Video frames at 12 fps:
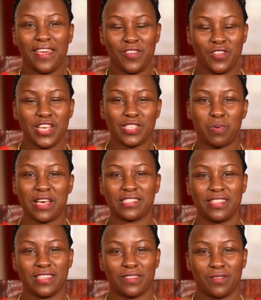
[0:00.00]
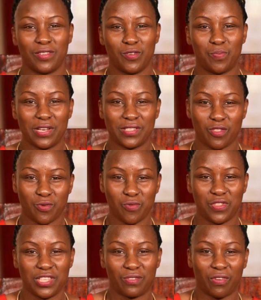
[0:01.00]
just passed through
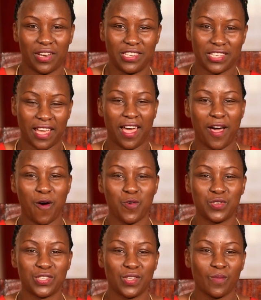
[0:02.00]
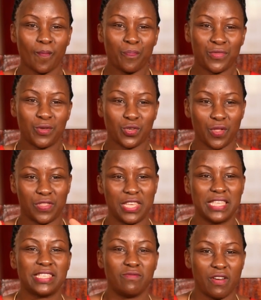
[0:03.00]
this furniture house. You saw
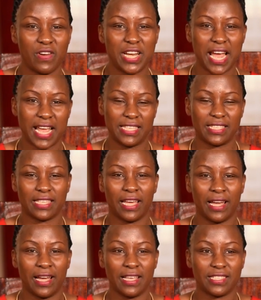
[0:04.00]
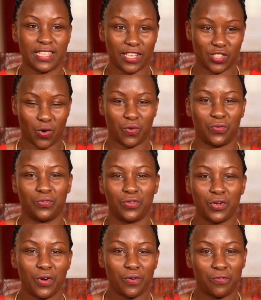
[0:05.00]
this very nice set of
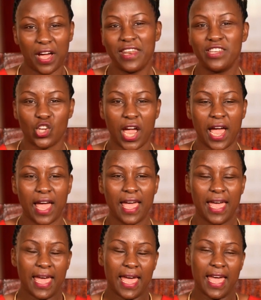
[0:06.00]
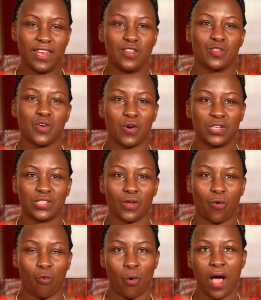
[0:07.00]
furniture, and you thought,
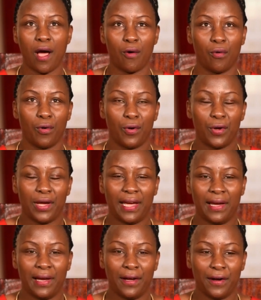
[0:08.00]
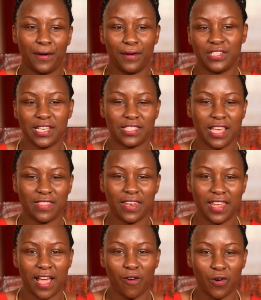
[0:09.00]
wow. Just the other
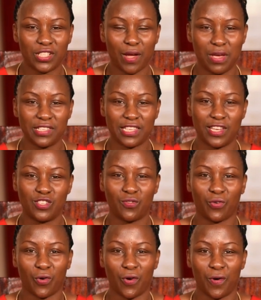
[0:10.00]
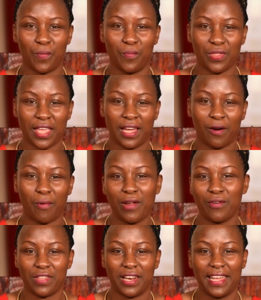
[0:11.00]
day, I got a message from one
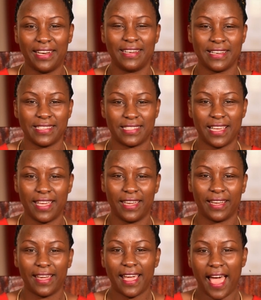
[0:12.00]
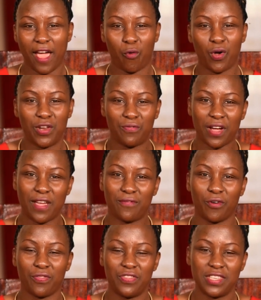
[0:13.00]
lenders saying, I qualify
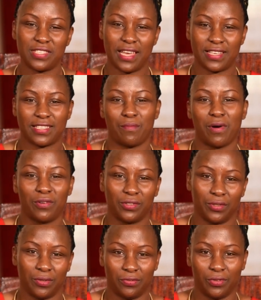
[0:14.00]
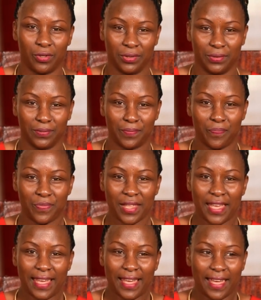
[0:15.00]
for this X amount of loan.
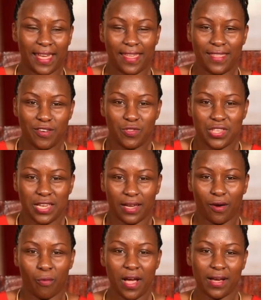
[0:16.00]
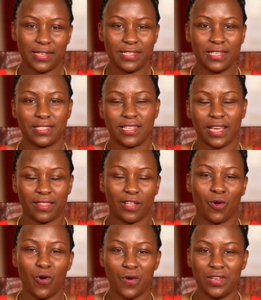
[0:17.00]
Then you think, why can't I just take the
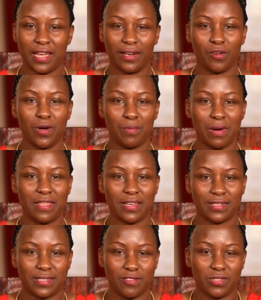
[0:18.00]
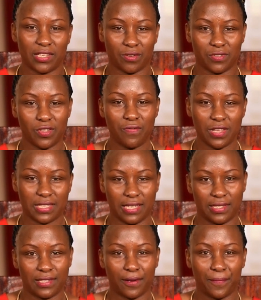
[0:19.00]
loan and go and buy that new set of sofa
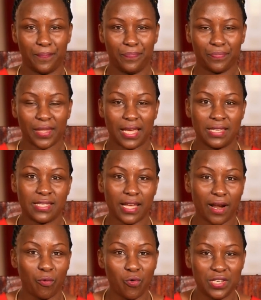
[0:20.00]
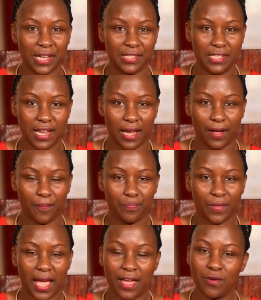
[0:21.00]
set? Is that a good idea?
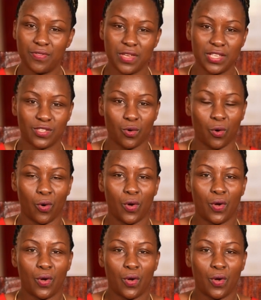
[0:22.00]
I don't think so.